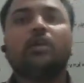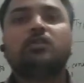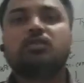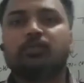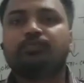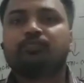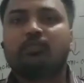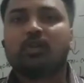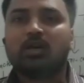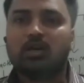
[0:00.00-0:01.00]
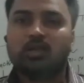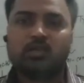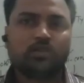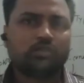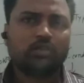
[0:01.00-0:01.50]
So
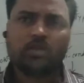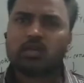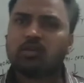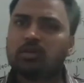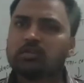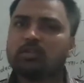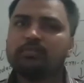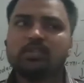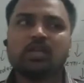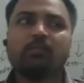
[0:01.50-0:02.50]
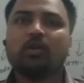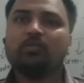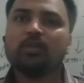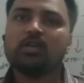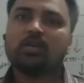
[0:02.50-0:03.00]
there are lots of example
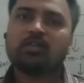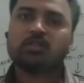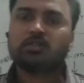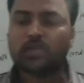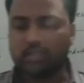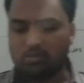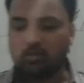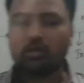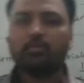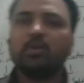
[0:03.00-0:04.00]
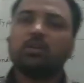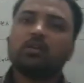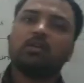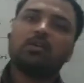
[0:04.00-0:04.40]
of conductors, that is copper,